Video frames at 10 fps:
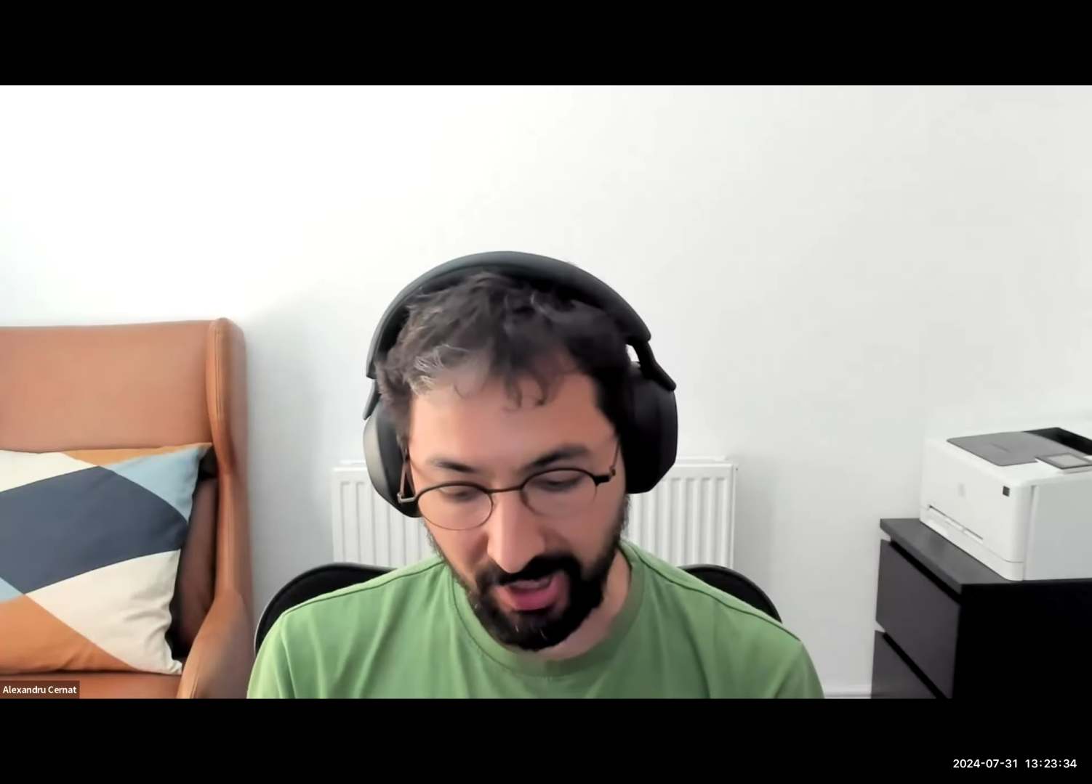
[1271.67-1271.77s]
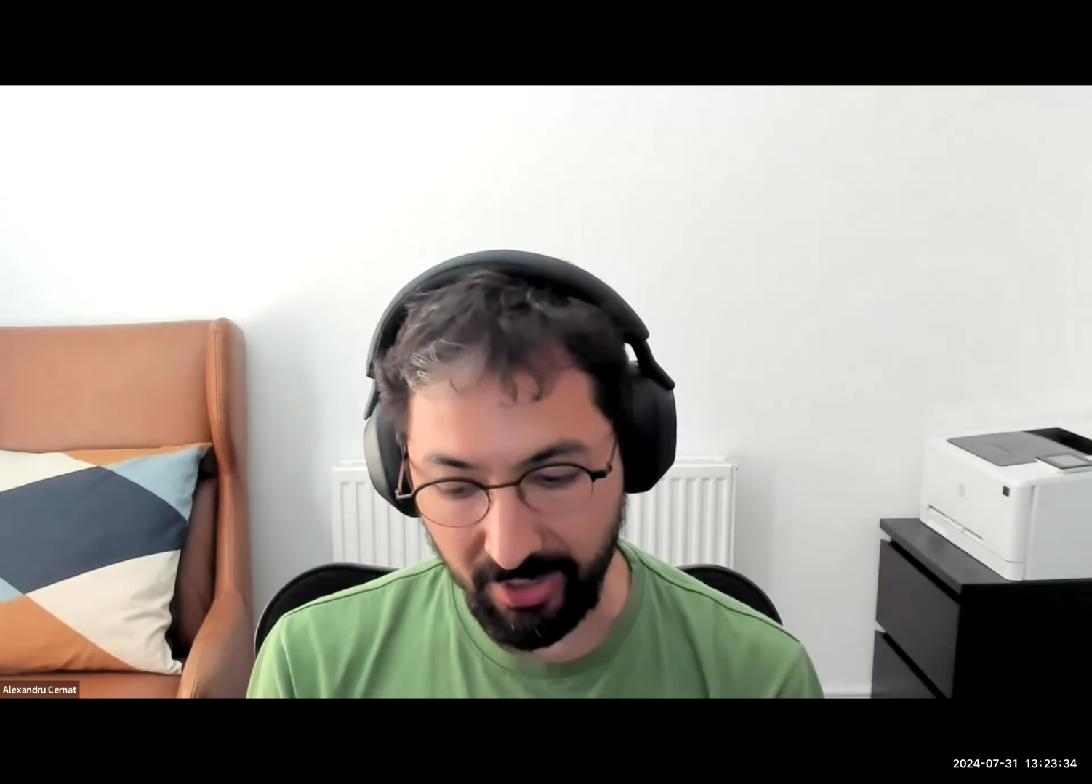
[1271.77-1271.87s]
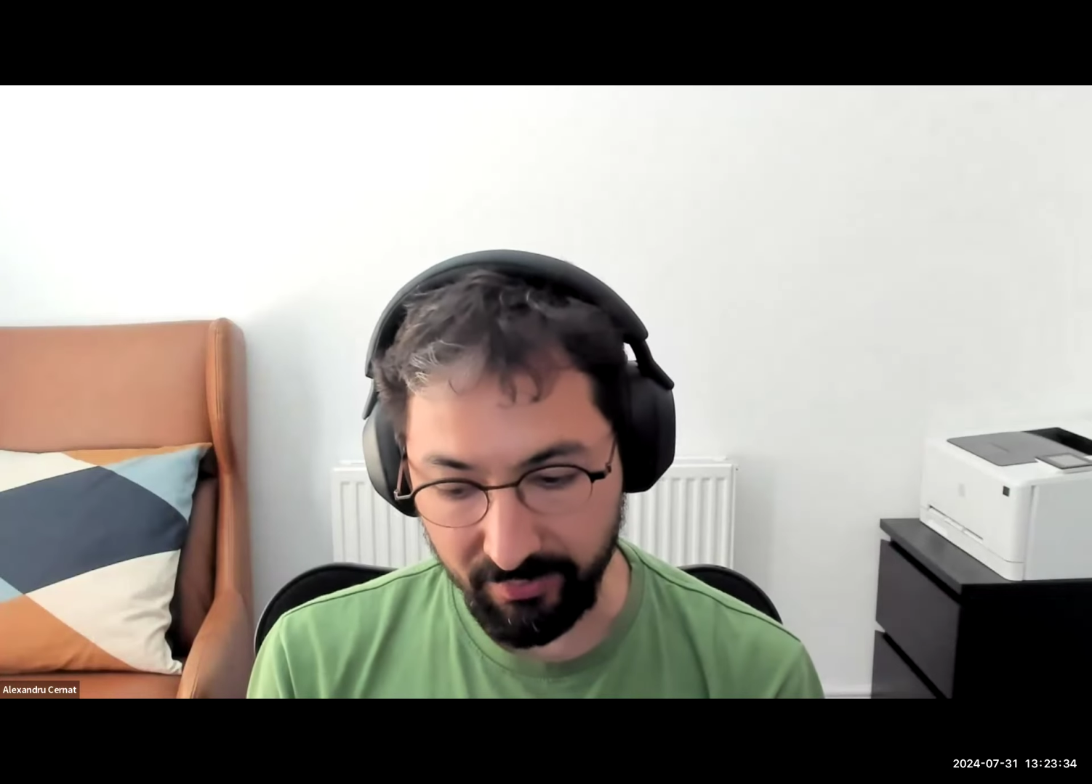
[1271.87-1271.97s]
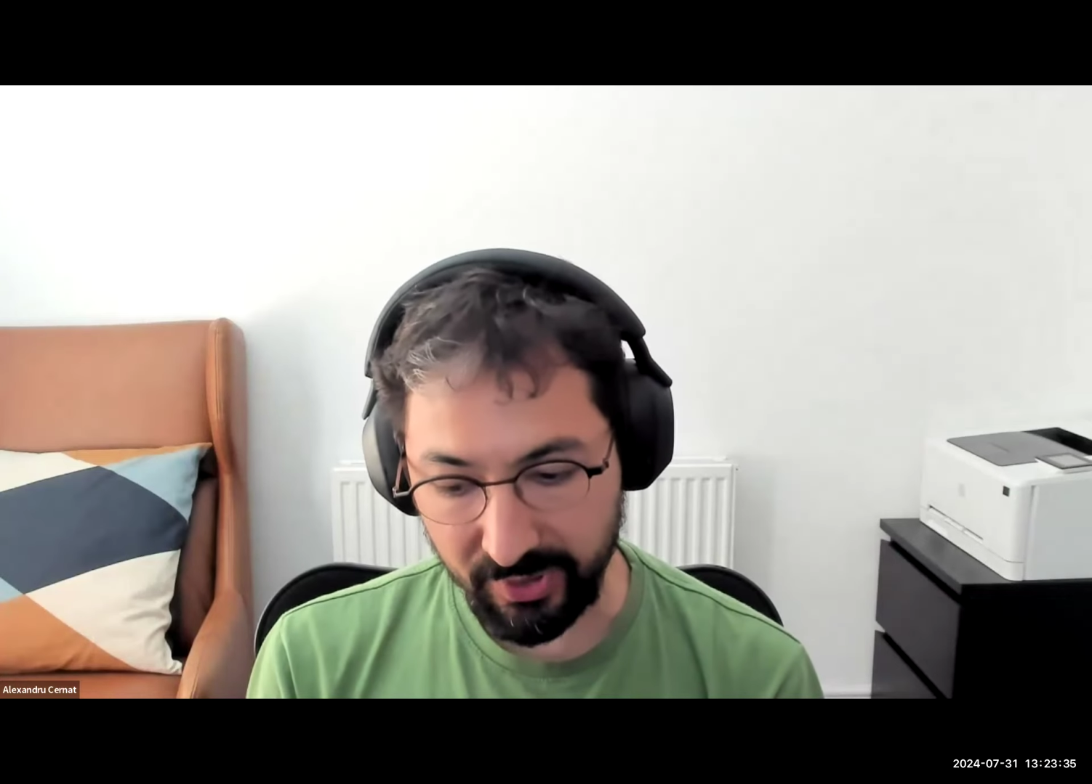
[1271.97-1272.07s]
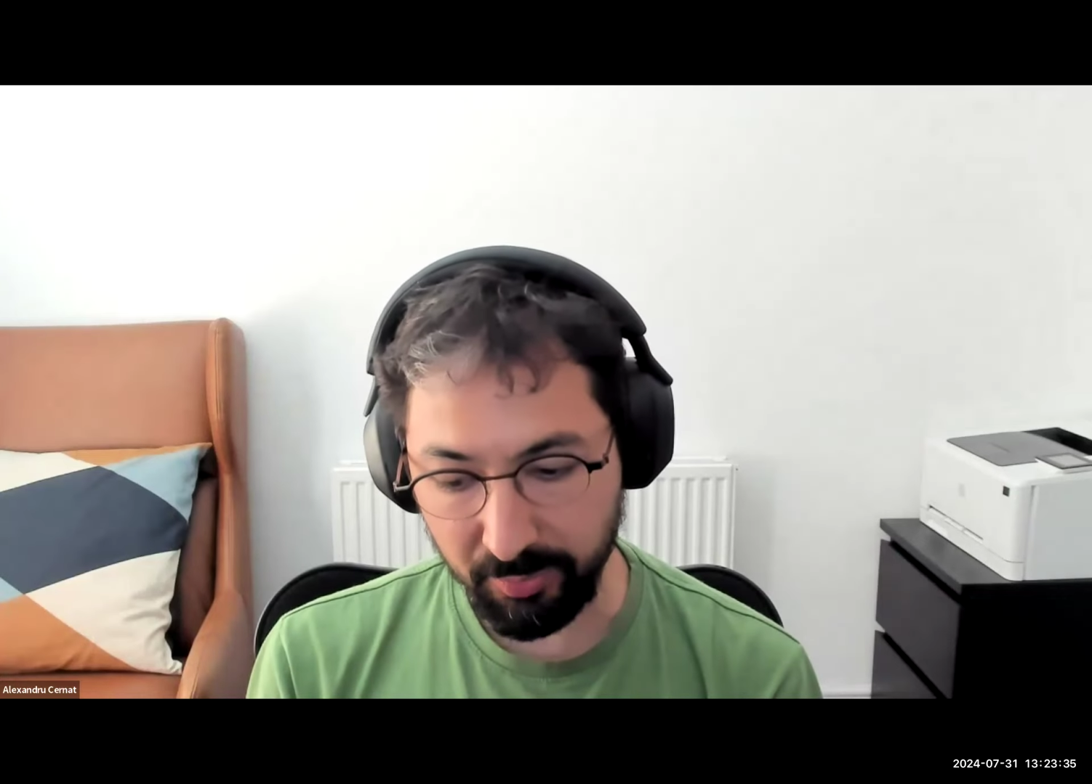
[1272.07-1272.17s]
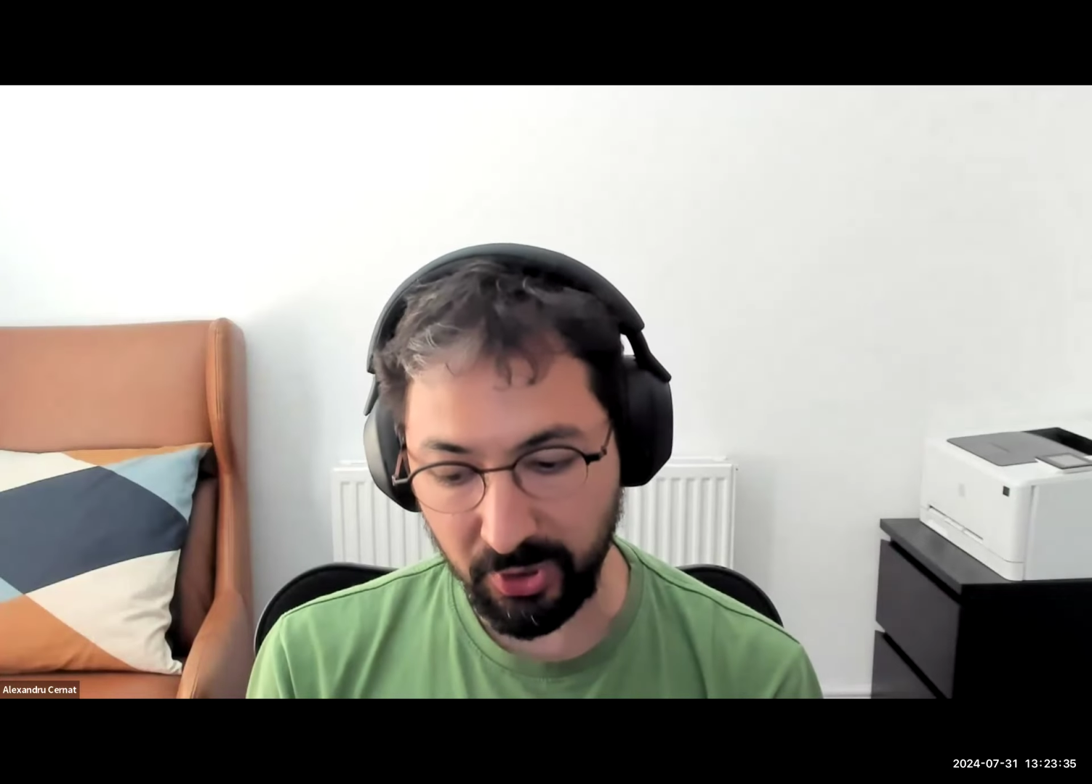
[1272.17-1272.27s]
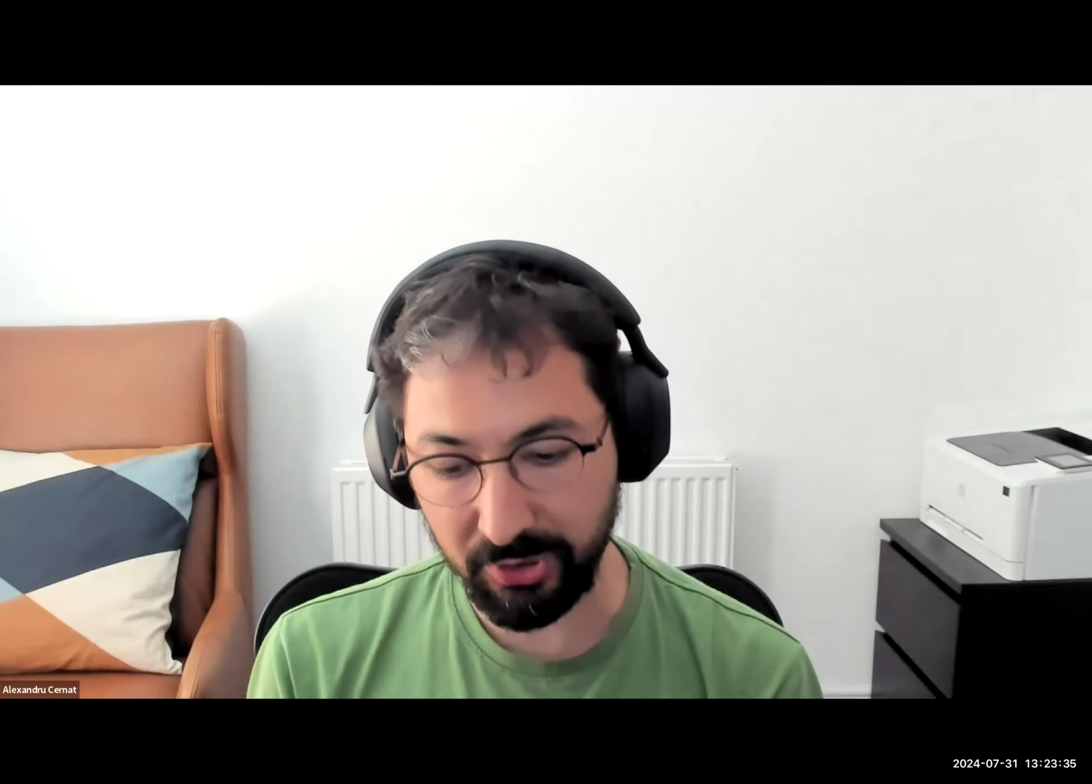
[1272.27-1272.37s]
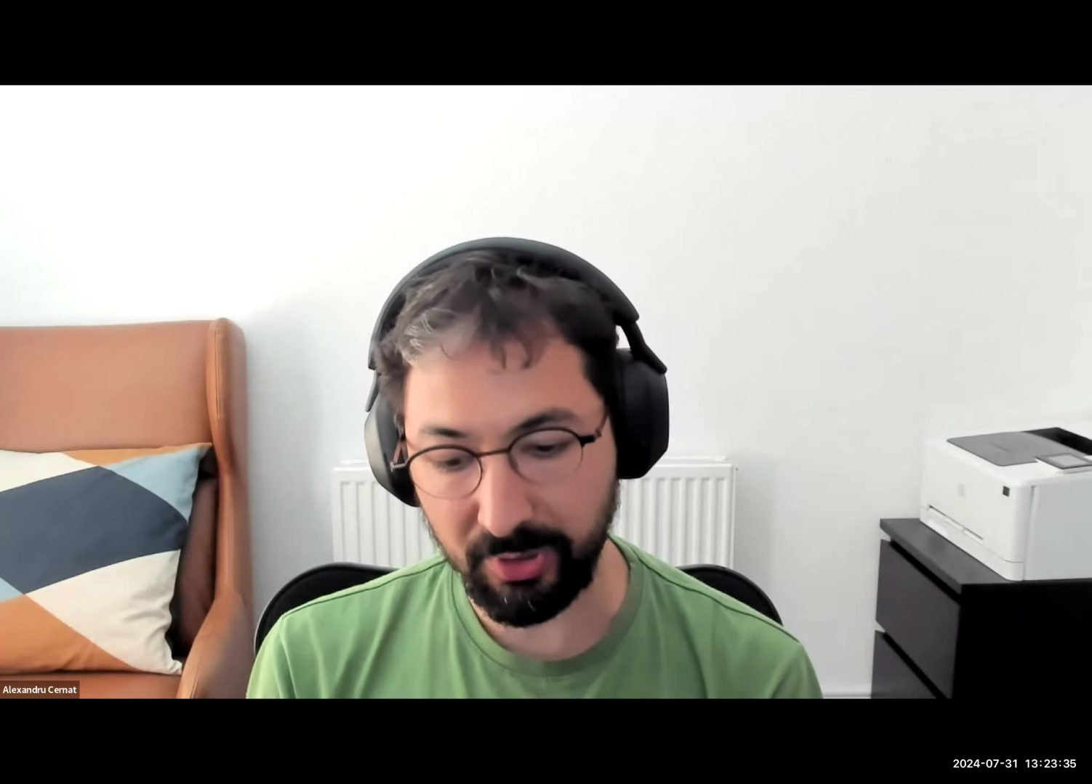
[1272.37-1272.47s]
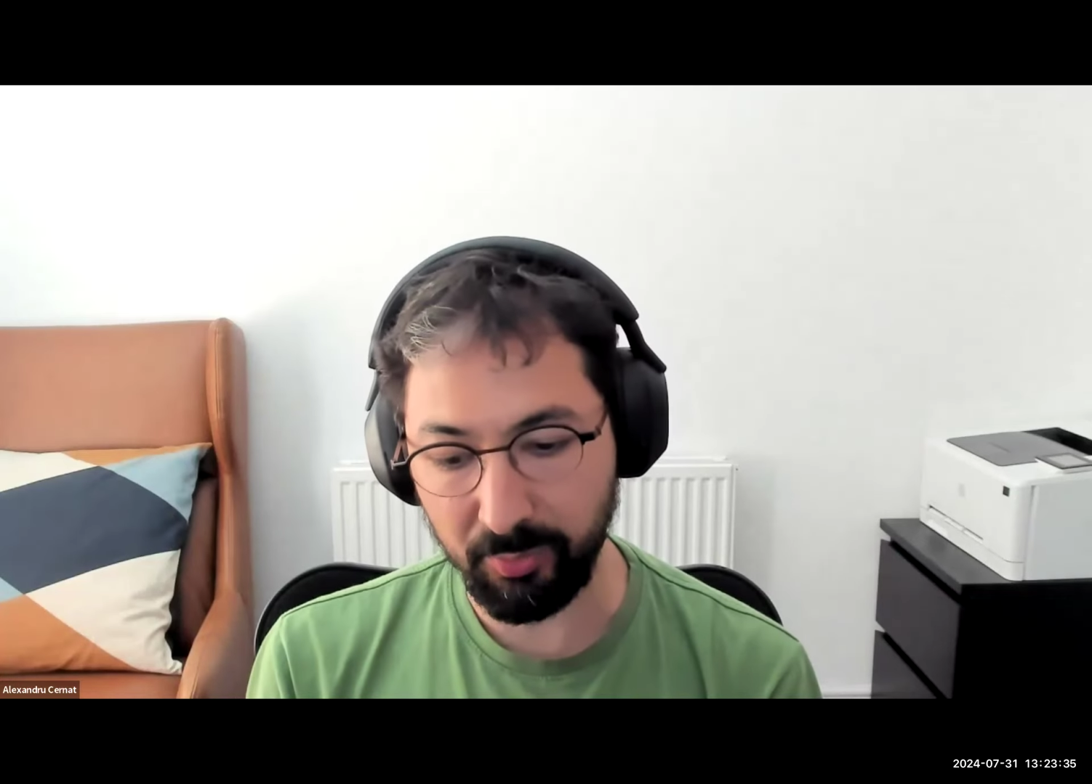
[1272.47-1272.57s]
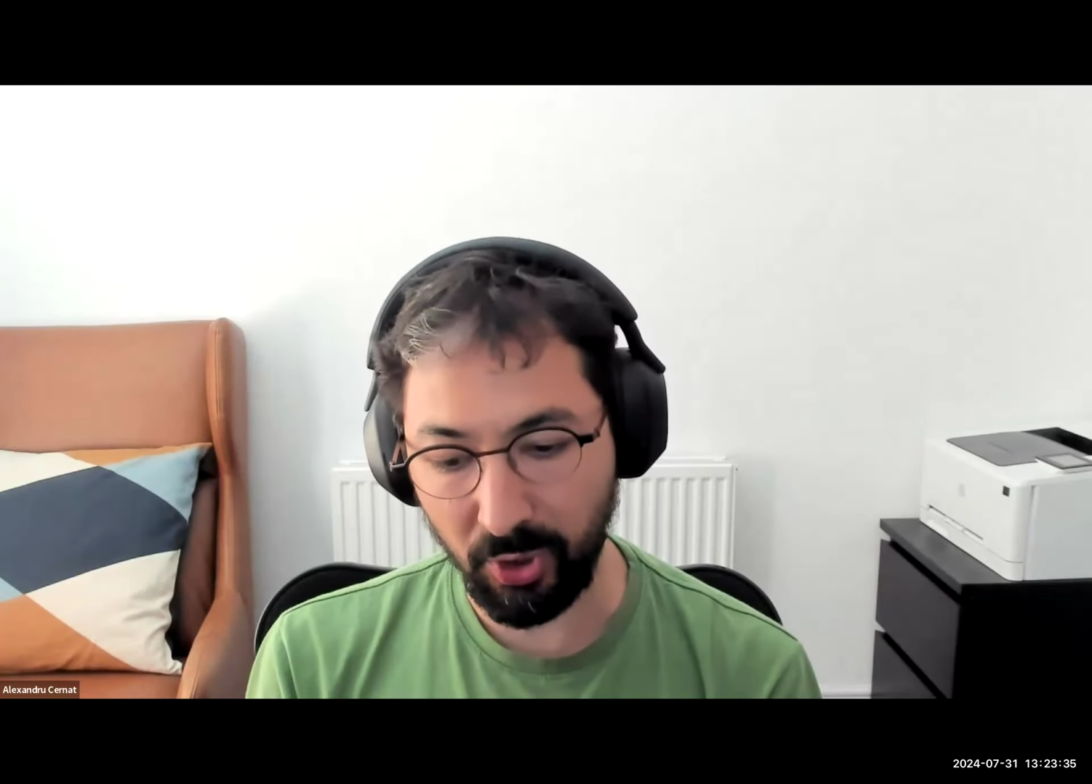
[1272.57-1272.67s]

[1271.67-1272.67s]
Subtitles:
have these building